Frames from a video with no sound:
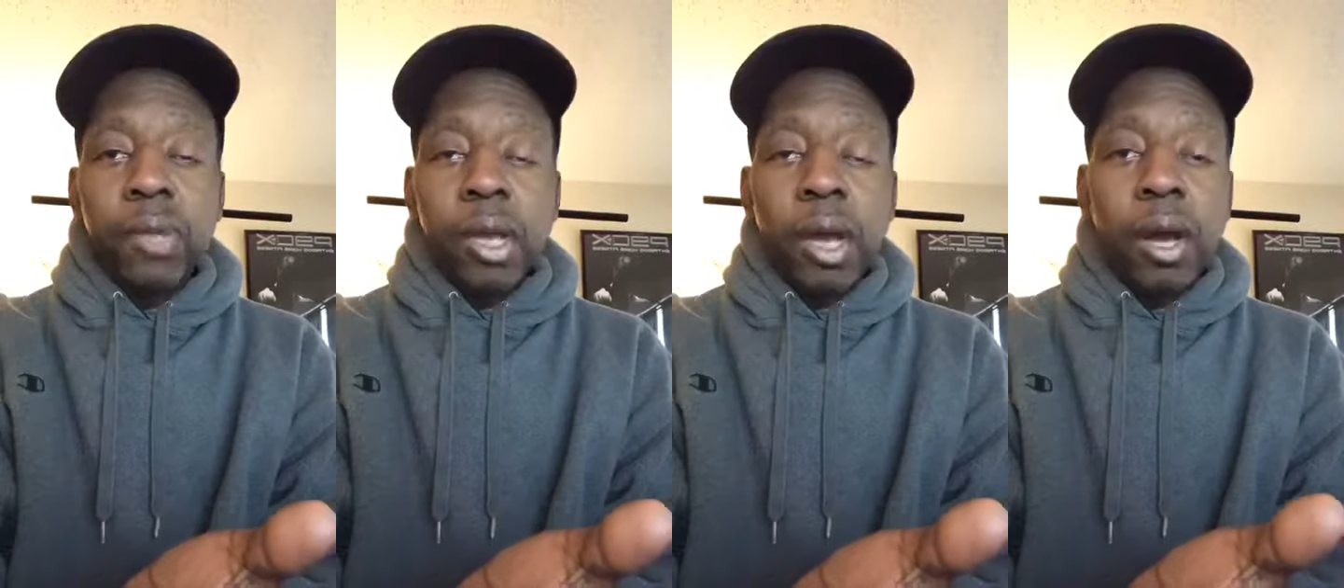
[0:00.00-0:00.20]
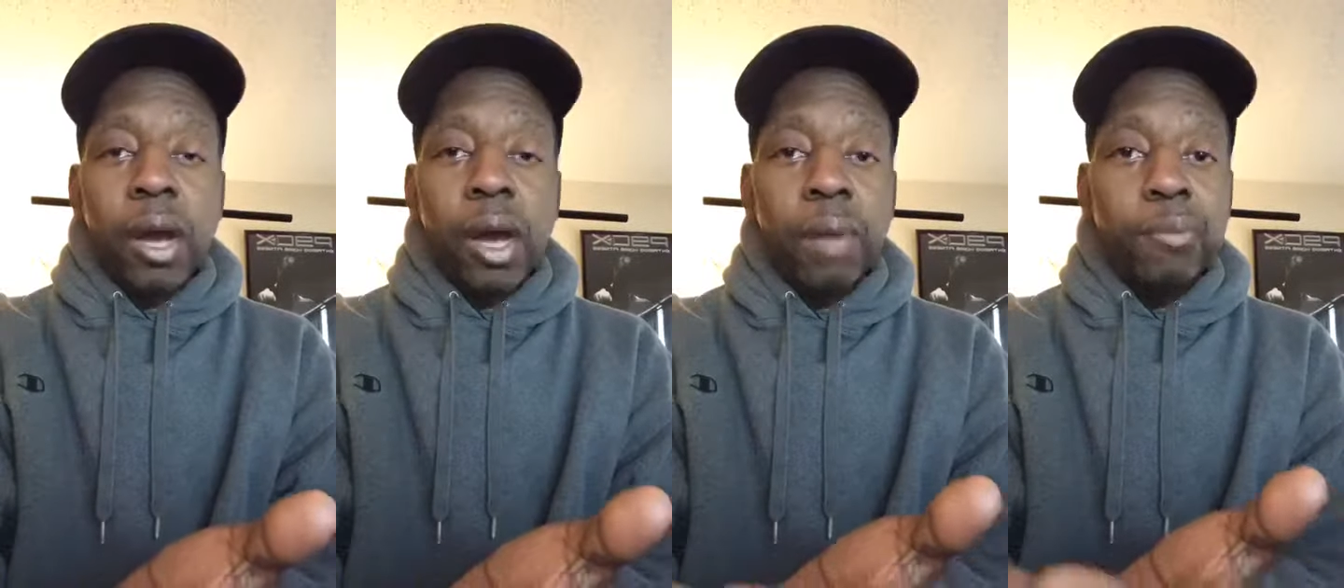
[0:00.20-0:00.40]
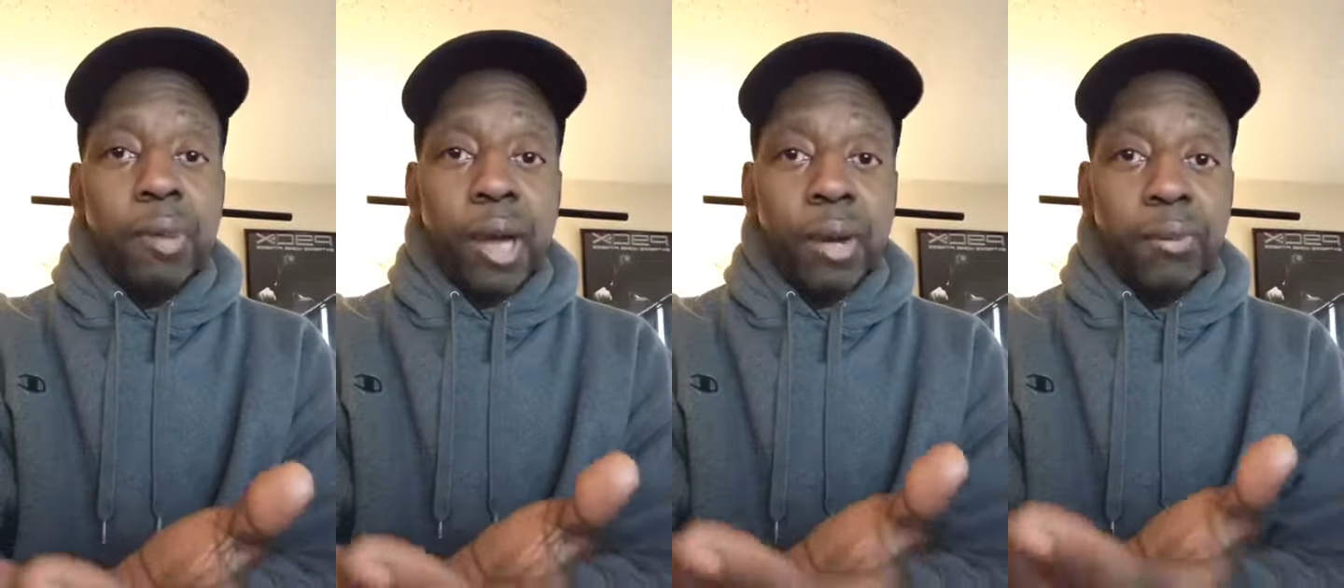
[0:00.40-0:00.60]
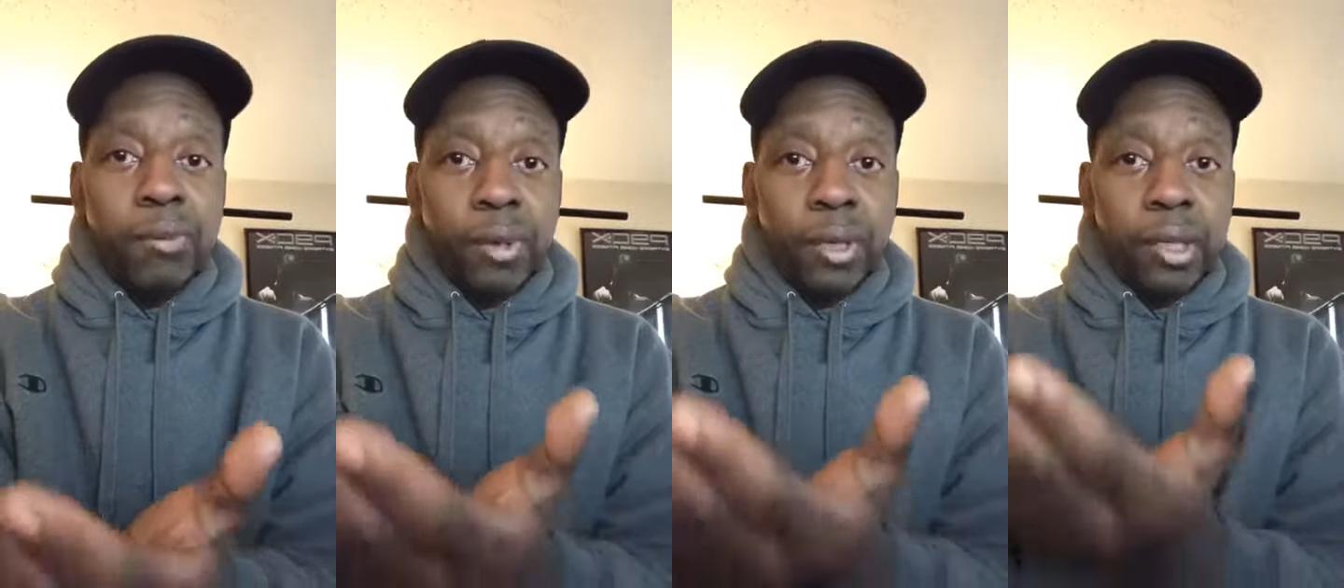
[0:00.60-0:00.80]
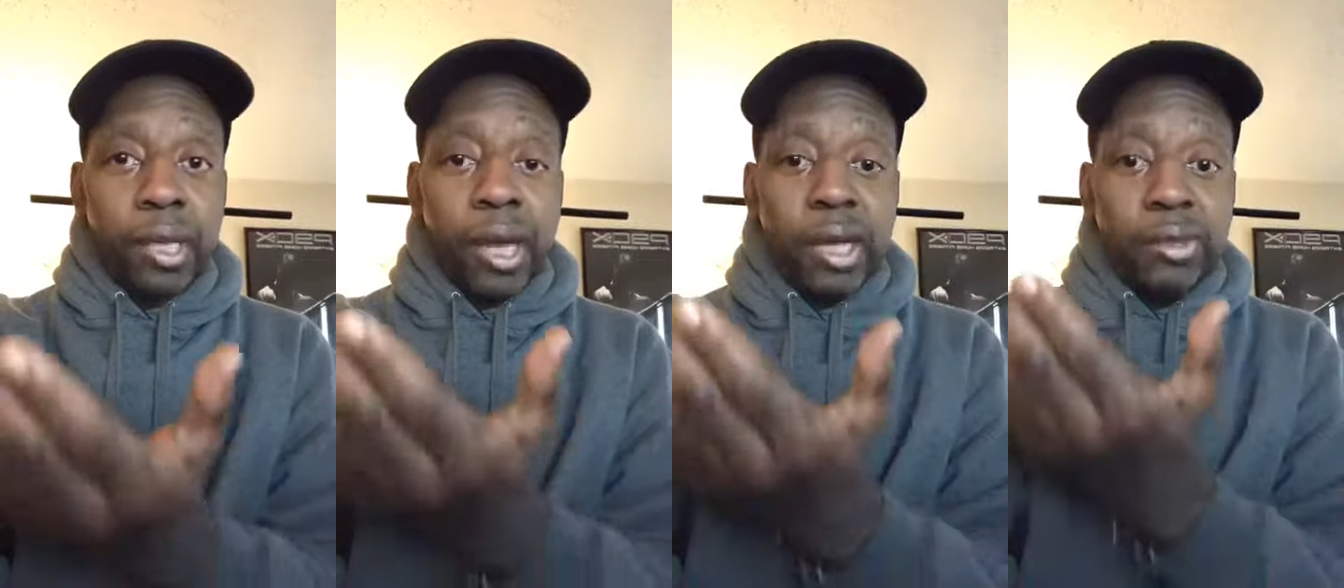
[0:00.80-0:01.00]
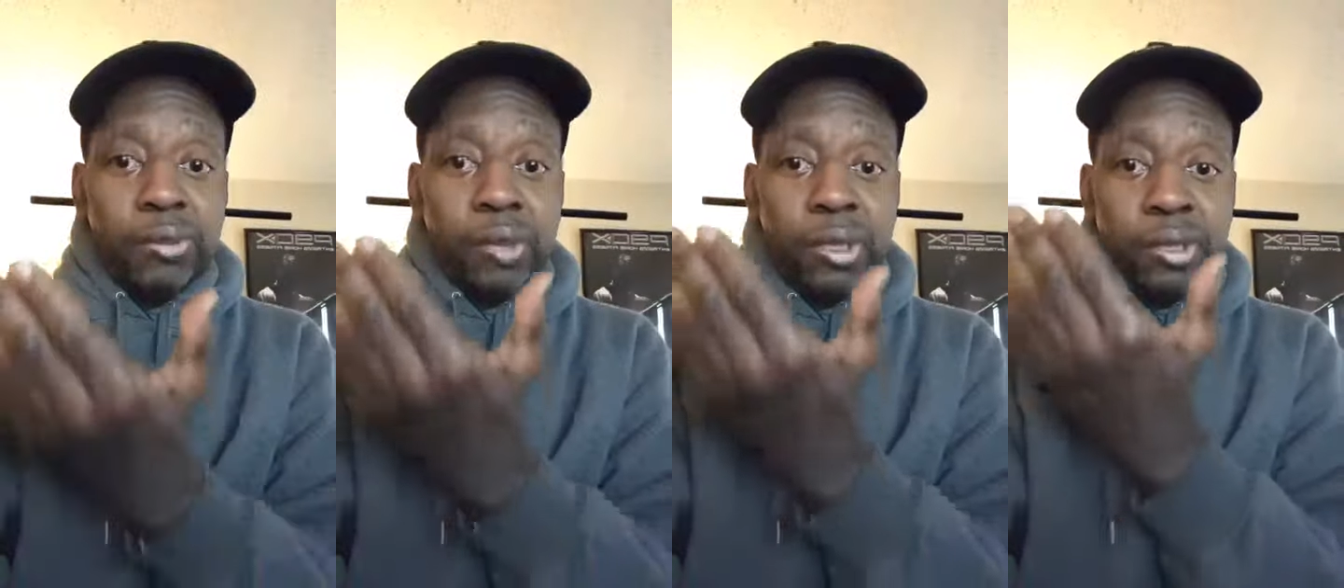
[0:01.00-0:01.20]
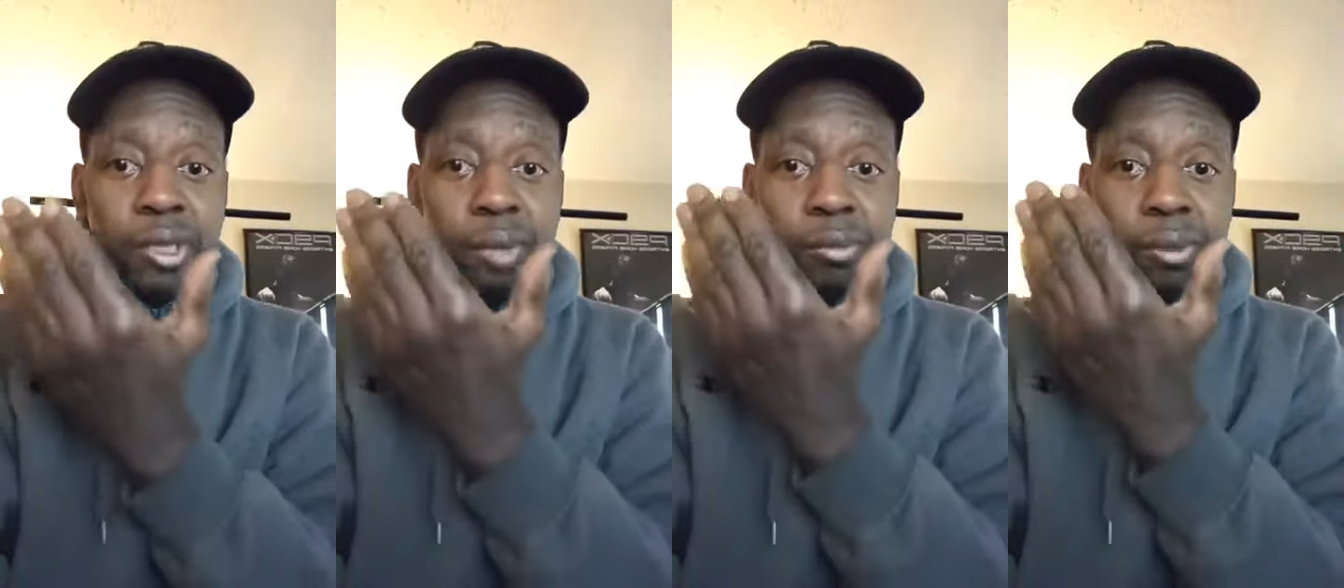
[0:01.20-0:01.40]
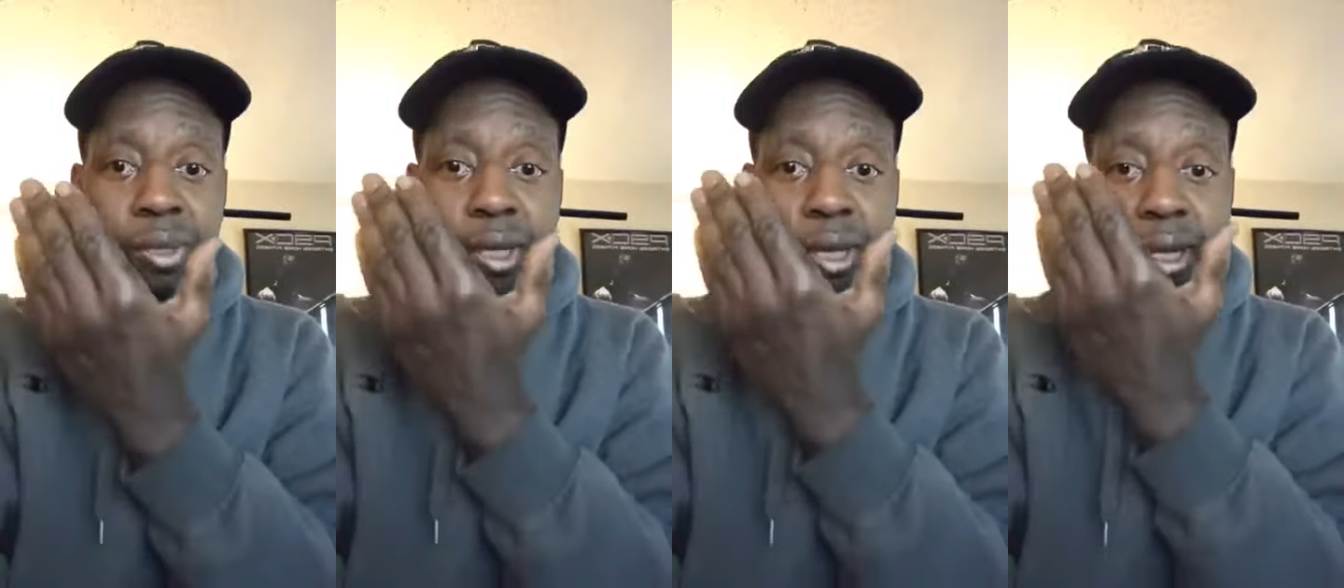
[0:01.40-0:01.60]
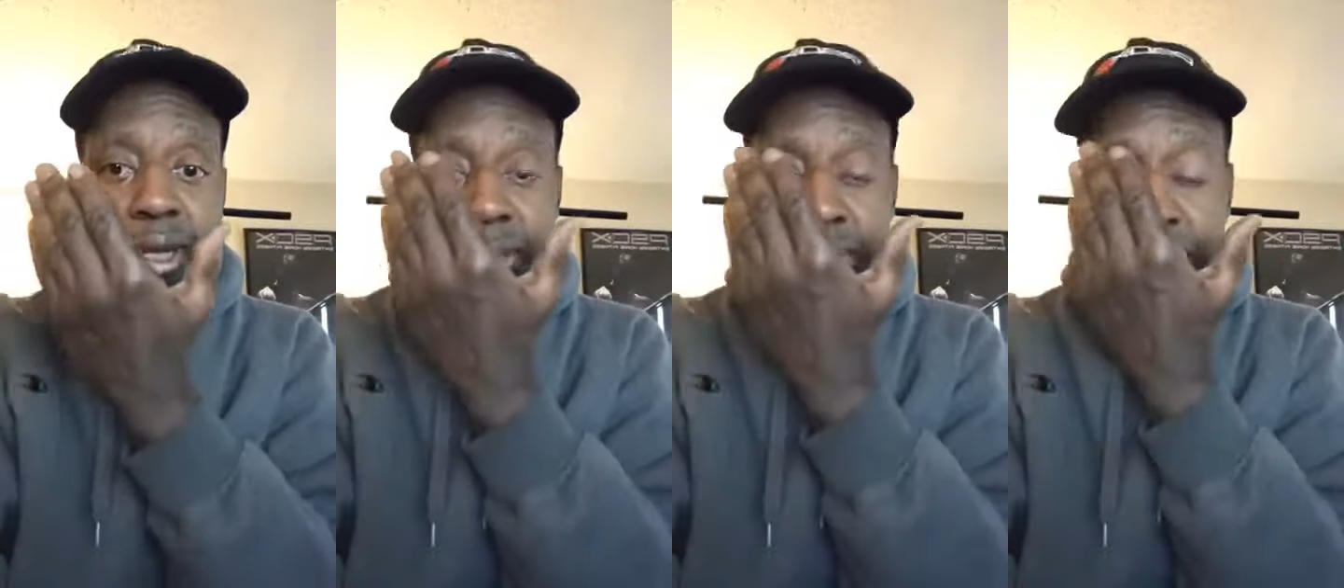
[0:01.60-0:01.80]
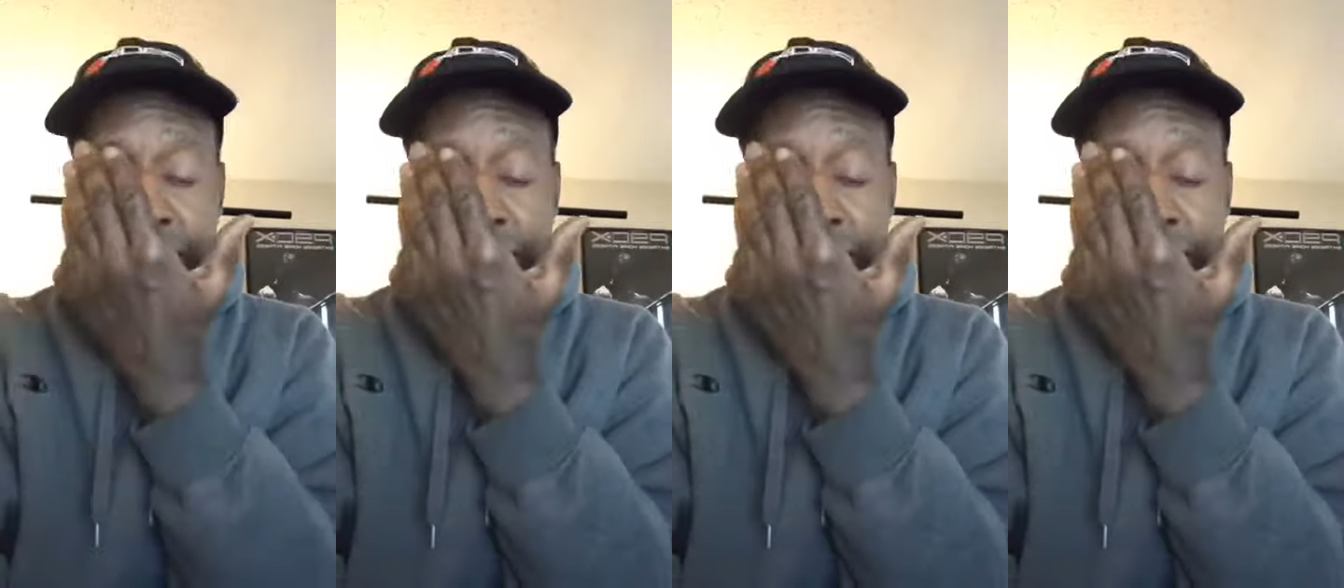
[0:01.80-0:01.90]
on my workouts. What's up there,